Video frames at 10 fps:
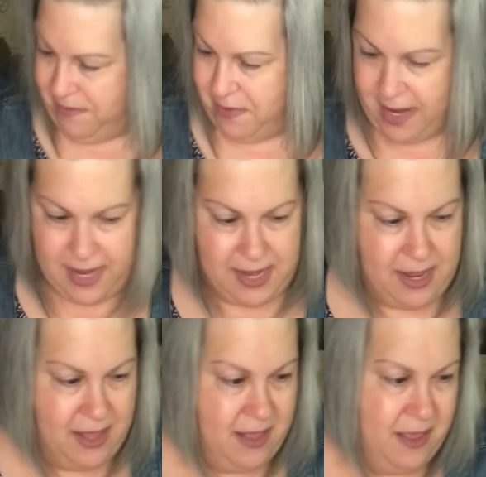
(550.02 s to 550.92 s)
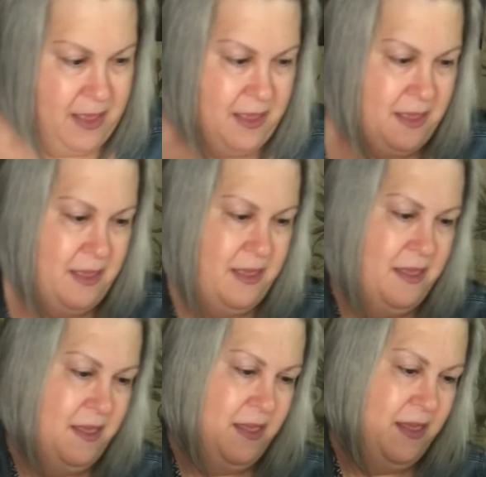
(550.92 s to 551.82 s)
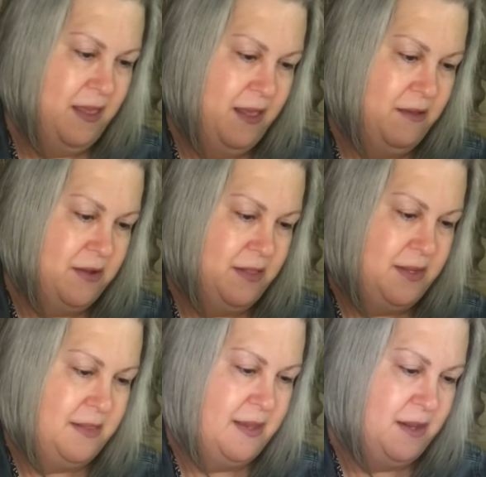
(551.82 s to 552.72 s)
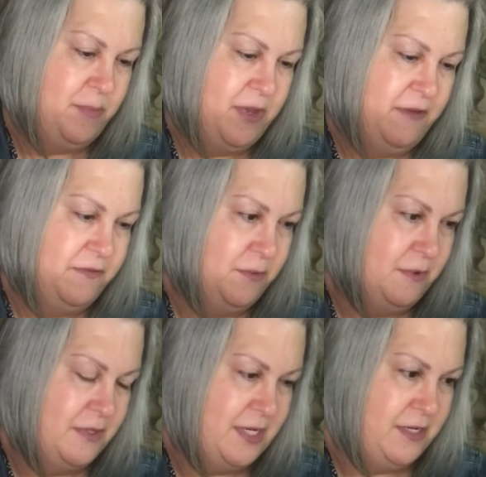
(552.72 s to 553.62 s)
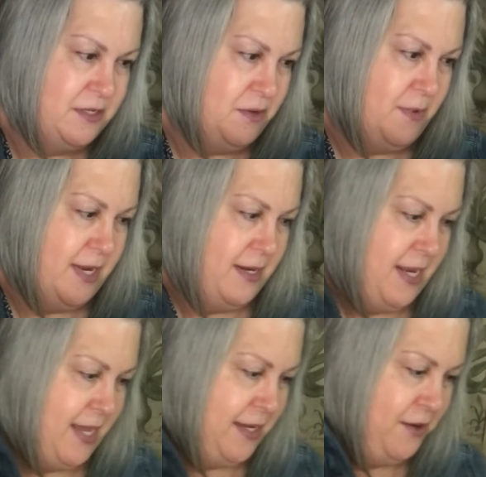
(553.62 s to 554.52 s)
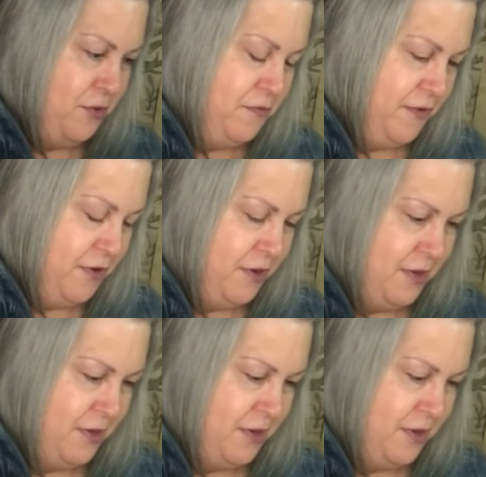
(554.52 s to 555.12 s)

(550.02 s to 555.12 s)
away. I'll clean that up afterwards. I just don't want to knock it over.